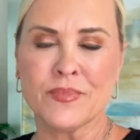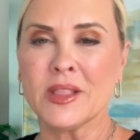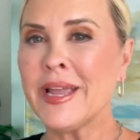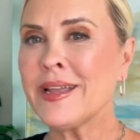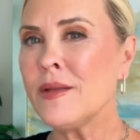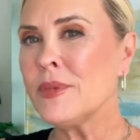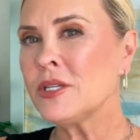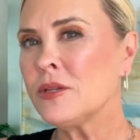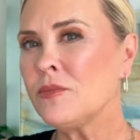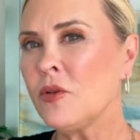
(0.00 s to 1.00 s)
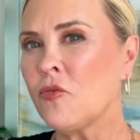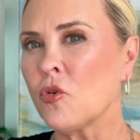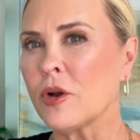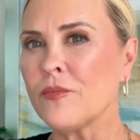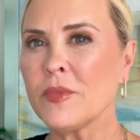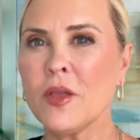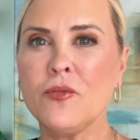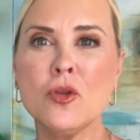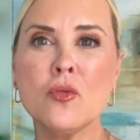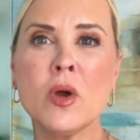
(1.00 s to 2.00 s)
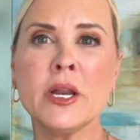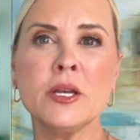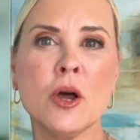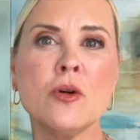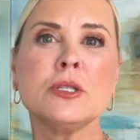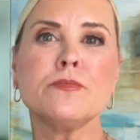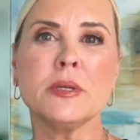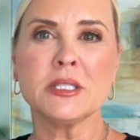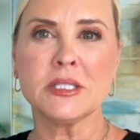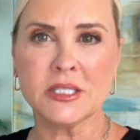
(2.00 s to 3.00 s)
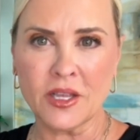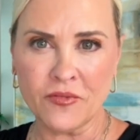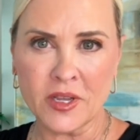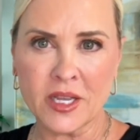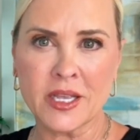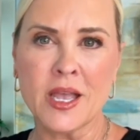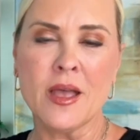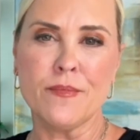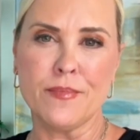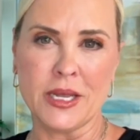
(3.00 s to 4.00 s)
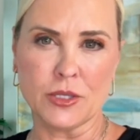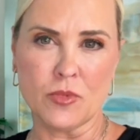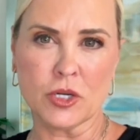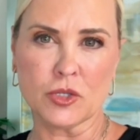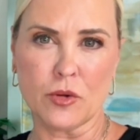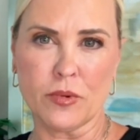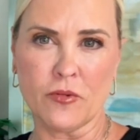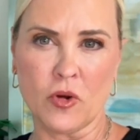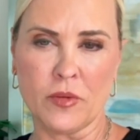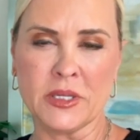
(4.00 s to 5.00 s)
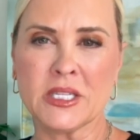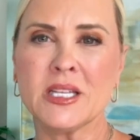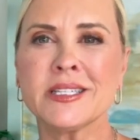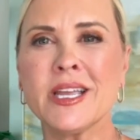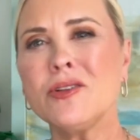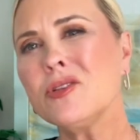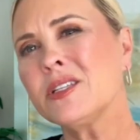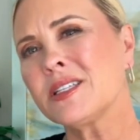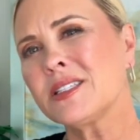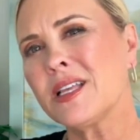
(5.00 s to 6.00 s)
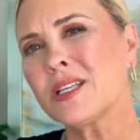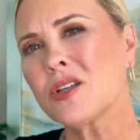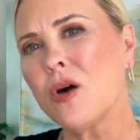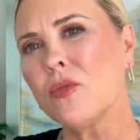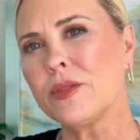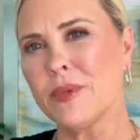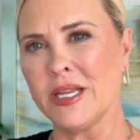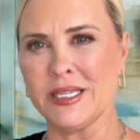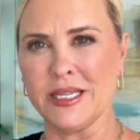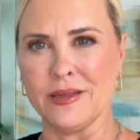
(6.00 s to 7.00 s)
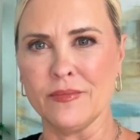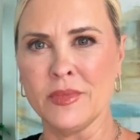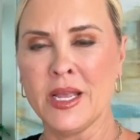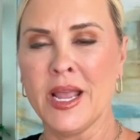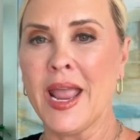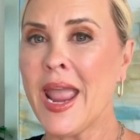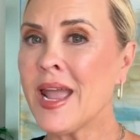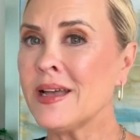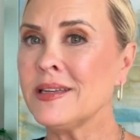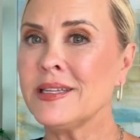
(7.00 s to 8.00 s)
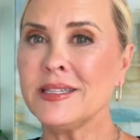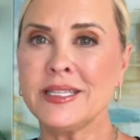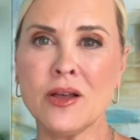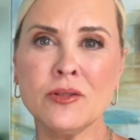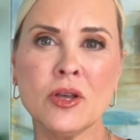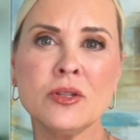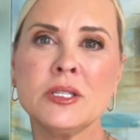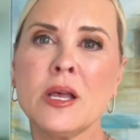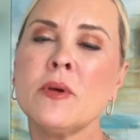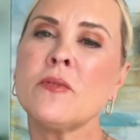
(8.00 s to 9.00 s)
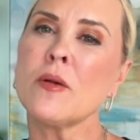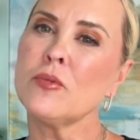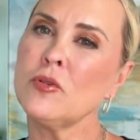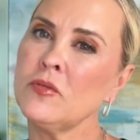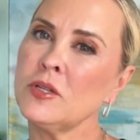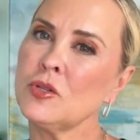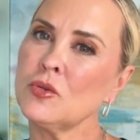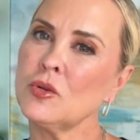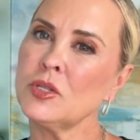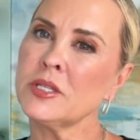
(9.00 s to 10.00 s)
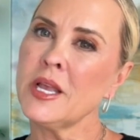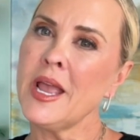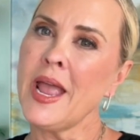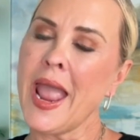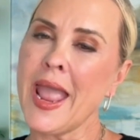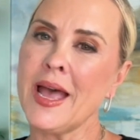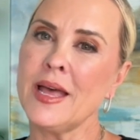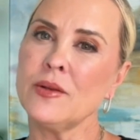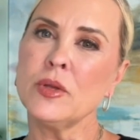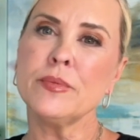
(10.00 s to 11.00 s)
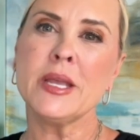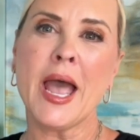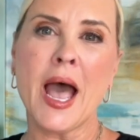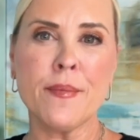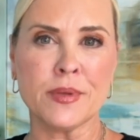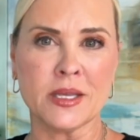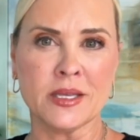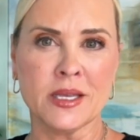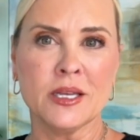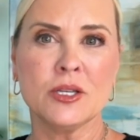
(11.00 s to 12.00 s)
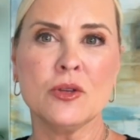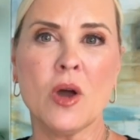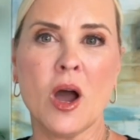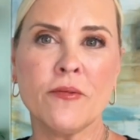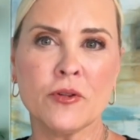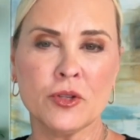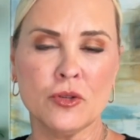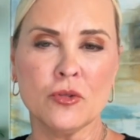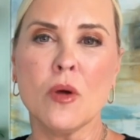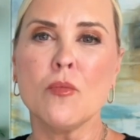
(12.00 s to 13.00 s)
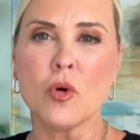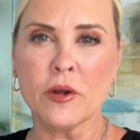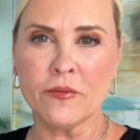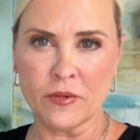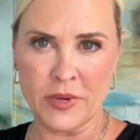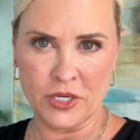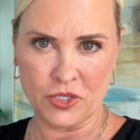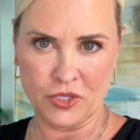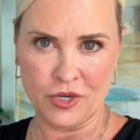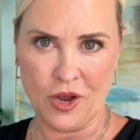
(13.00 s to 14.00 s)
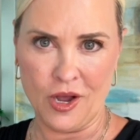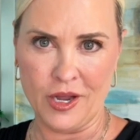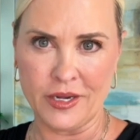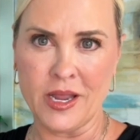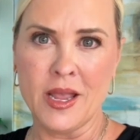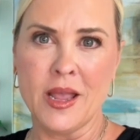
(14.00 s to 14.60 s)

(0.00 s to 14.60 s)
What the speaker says: Like I mentioned before, if you want to know specific benchmarks or performance, schedule a success call with my team and download some of our proven tools, and we'll be happy to offer you more information on